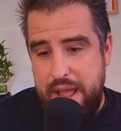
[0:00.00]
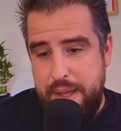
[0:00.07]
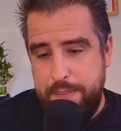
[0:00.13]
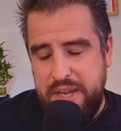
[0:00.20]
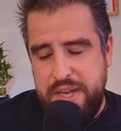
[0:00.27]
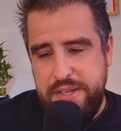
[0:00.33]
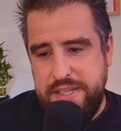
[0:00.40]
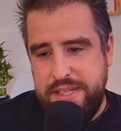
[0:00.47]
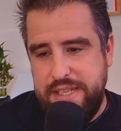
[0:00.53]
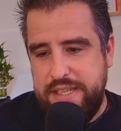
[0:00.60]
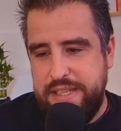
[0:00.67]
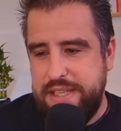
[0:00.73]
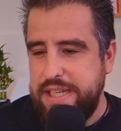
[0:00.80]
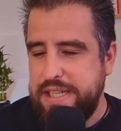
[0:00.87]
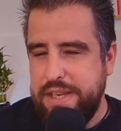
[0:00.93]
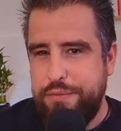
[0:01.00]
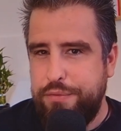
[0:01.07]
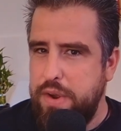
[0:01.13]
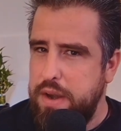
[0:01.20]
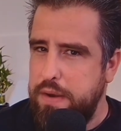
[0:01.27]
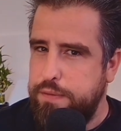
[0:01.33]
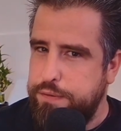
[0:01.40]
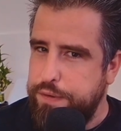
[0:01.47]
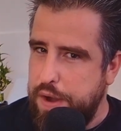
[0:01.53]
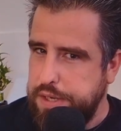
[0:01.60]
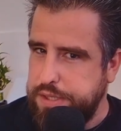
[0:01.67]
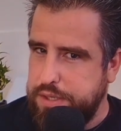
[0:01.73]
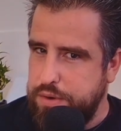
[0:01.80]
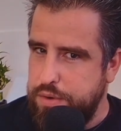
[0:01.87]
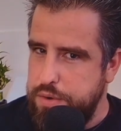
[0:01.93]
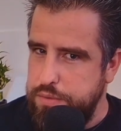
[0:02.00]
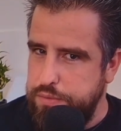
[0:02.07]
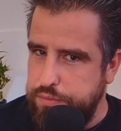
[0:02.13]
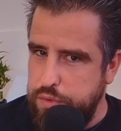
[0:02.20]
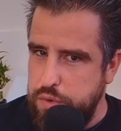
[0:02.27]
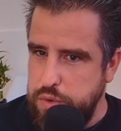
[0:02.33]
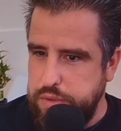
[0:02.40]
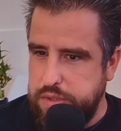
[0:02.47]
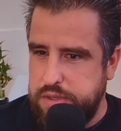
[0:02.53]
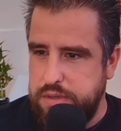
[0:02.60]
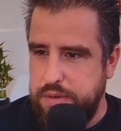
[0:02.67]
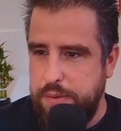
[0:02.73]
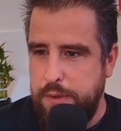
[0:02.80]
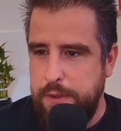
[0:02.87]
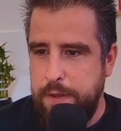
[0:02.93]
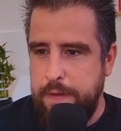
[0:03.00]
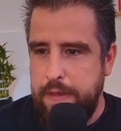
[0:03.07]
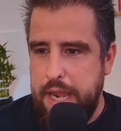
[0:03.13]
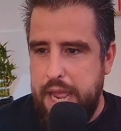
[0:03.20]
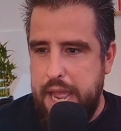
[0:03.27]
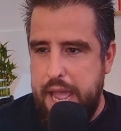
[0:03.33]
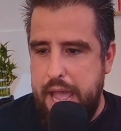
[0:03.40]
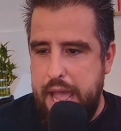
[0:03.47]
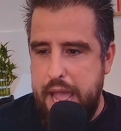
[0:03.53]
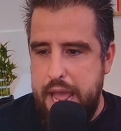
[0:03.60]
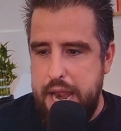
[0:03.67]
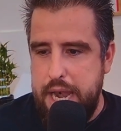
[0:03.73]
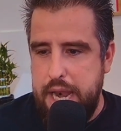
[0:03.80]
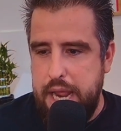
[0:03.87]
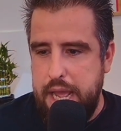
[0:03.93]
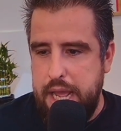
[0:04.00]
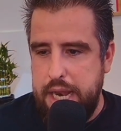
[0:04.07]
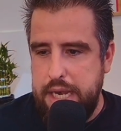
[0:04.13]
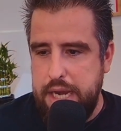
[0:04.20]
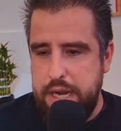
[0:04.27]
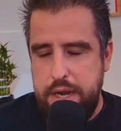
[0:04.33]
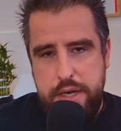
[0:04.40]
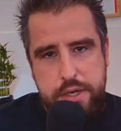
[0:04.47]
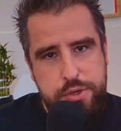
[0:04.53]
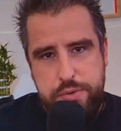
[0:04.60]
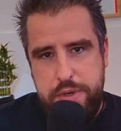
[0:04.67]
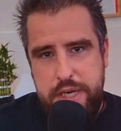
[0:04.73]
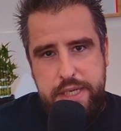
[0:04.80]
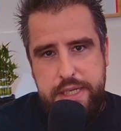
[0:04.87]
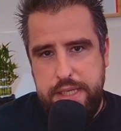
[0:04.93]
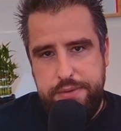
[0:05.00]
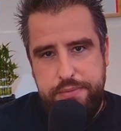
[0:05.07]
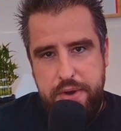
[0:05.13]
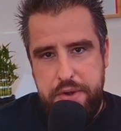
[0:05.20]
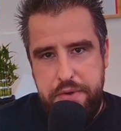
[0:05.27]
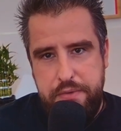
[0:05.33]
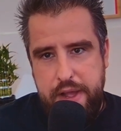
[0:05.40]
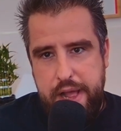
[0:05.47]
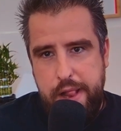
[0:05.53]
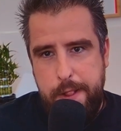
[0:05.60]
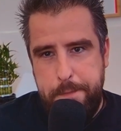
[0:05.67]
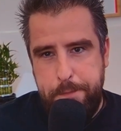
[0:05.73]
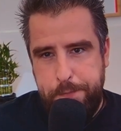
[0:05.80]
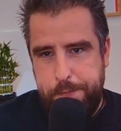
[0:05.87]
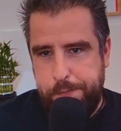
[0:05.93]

because these are very fast grown woods and they're not treated very well,